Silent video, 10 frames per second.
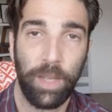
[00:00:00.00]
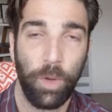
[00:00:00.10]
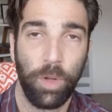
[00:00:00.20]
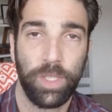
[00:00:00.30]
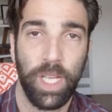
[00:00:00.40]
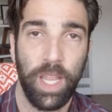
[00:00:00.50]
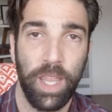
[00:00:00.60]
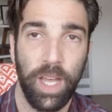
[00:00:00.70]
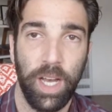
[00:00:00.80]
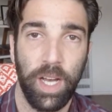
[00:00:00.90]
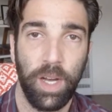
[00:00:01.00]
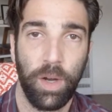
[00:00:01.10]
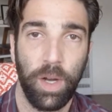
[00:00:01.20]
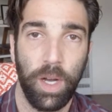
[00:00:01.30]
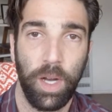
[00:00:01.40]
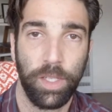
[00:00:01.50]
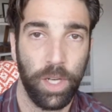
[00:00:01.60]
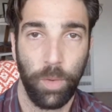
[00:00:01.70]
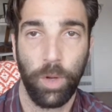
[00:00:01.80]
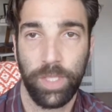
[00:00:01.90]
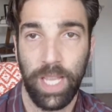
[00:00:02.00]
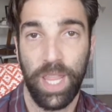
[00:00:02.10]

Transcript: We don't say we don't say